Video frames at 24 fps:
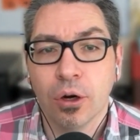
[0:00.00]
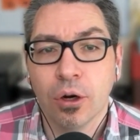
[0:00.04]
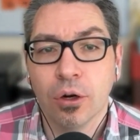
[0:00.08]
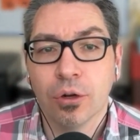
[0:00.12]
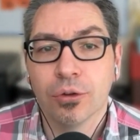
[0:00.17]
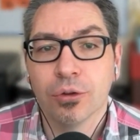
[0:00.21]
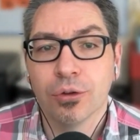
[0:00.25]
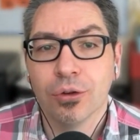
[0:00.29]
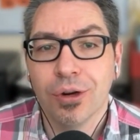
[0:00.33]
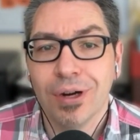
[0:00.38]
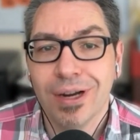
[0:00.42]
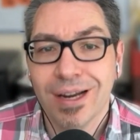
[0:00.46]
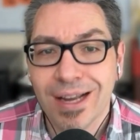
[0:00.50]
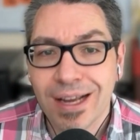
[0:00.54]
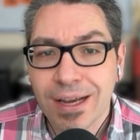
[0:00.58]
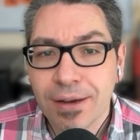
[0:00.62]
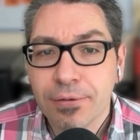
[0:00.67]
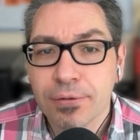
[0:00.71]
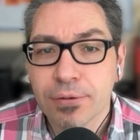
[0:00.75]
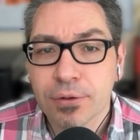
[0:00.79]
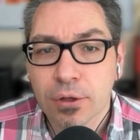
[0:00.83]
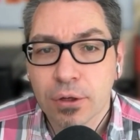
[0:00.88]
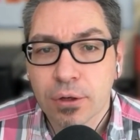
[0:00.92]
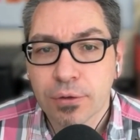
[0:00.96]
On the
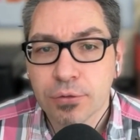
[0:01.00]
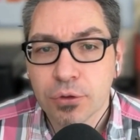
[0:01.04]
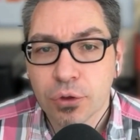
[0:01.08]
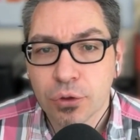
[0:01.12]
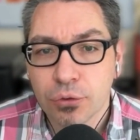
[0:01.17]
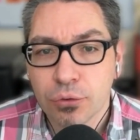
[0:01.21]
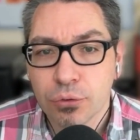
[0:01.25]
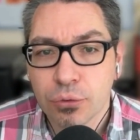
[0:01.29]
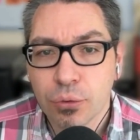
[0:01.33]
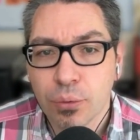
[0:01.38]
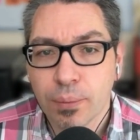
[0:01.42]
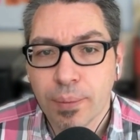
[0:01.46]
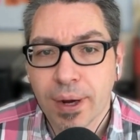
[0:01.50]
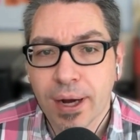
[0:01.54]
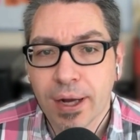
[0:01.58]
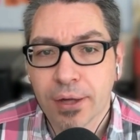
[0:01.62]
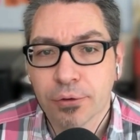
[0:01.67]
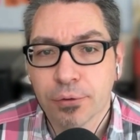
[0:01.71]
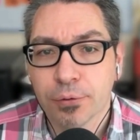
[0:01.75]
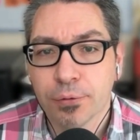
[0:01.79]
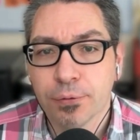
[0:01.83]
left of the toolbar,